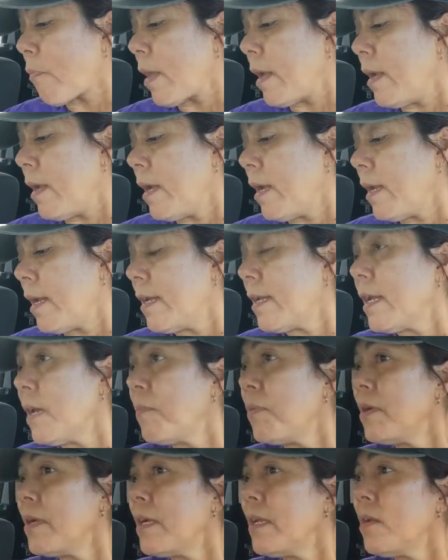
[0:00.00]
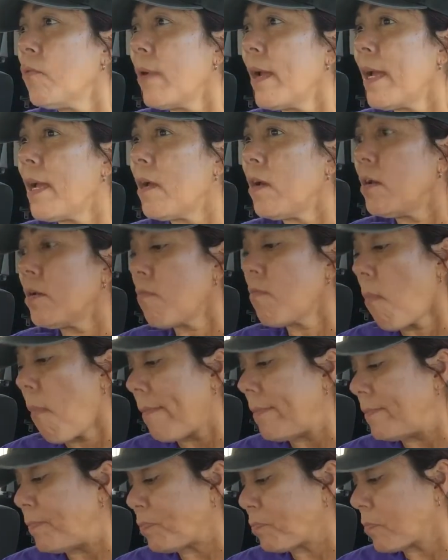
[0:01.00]
And I kept looking around
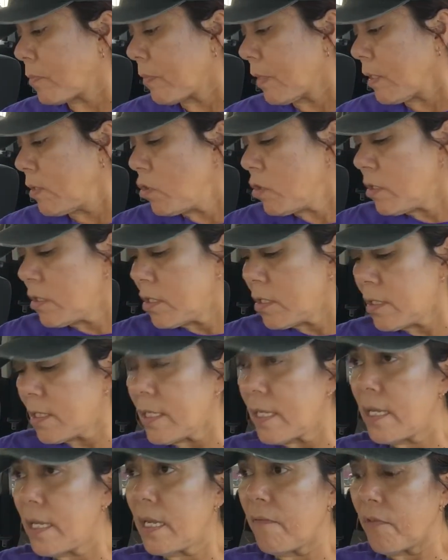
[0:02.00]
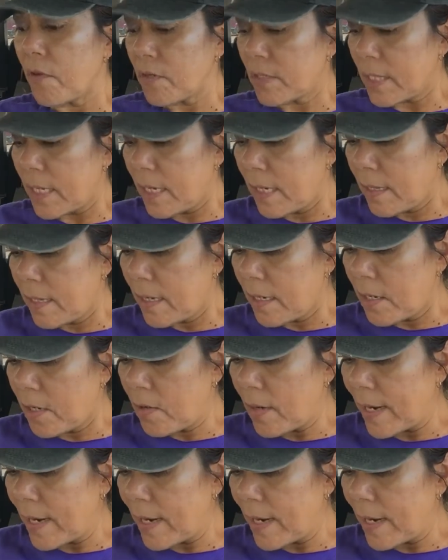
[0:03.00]
just to see if there's anything new.